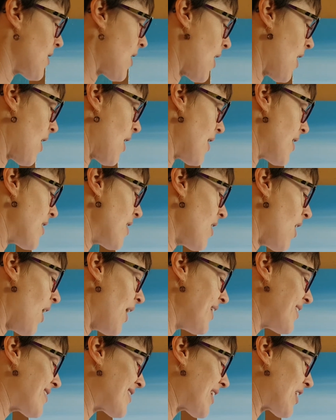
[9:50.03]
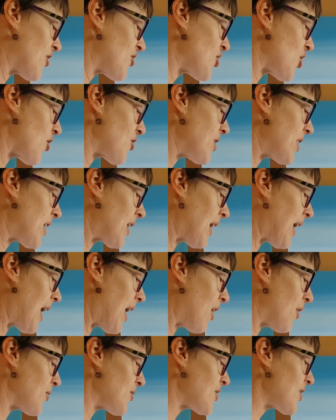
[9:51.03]
nice little dotty
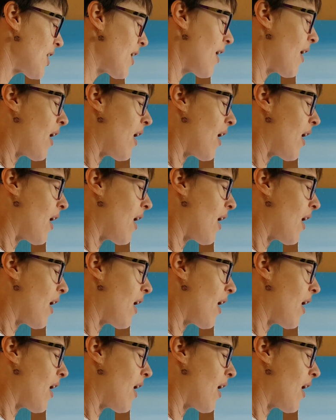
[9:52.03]
clouds,